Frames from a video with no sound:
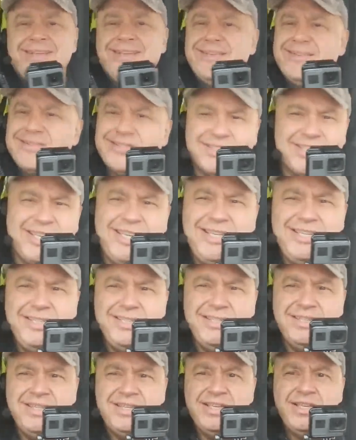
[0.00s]
See?
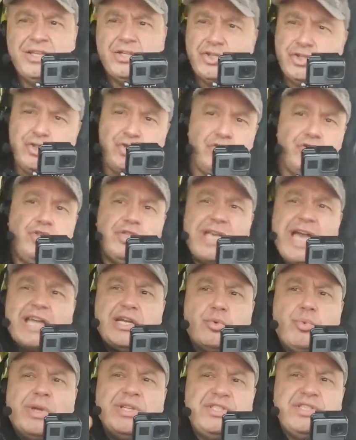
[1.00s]
You got
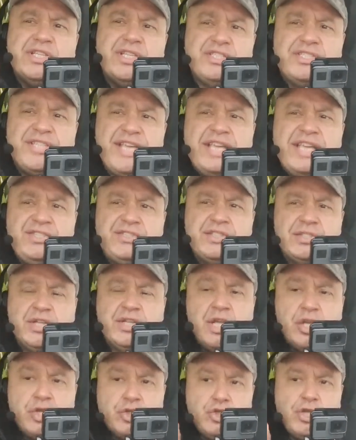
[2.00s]
to want the attention.
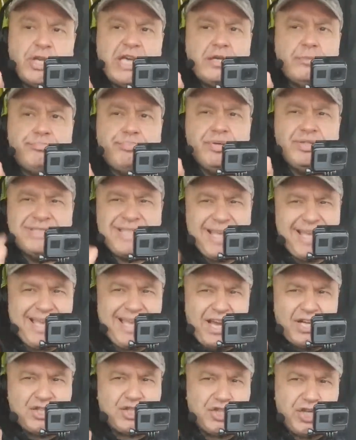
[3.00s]
You got to put that
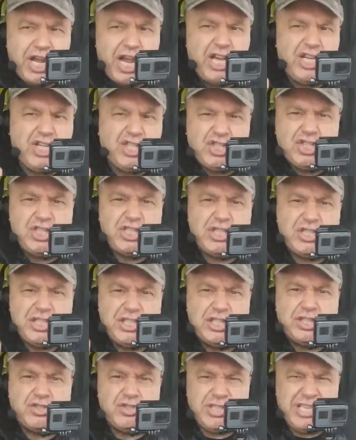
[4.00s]
extra energy in
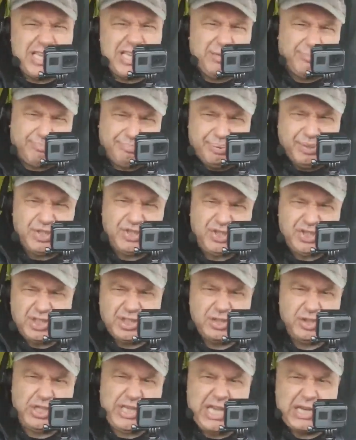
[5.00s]
there. You got to push it.
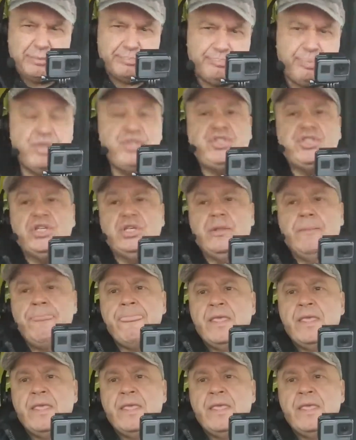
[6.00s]
You got to push it.